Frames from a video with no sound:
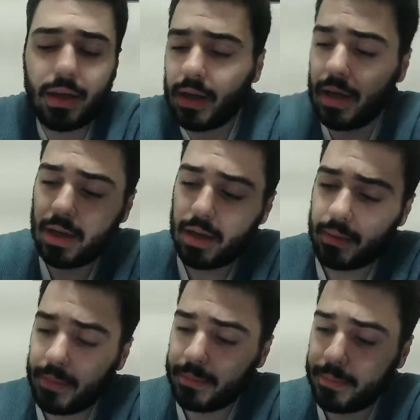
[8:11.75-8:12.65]

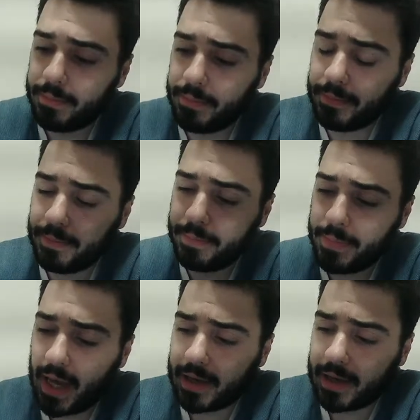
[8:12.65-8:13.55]
And
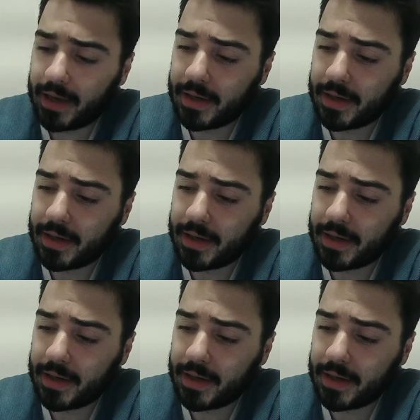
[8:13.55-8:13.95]
it's great.